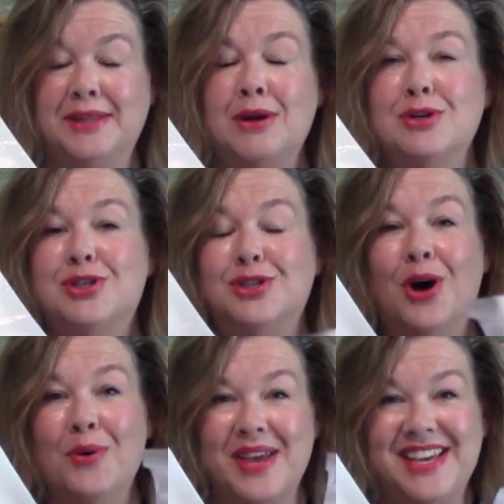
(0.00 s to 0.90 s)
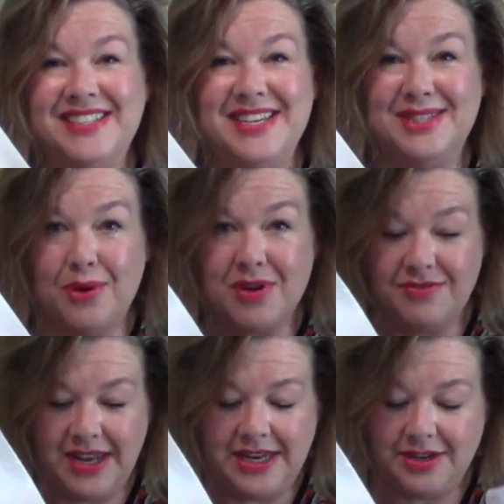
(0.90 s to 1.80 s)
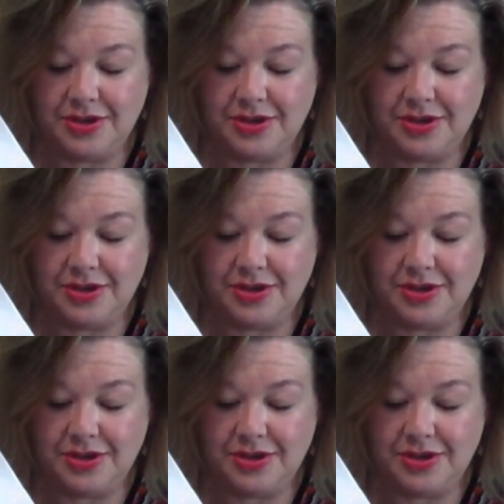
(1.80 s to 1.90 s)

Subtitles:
They are so easy, so convenient.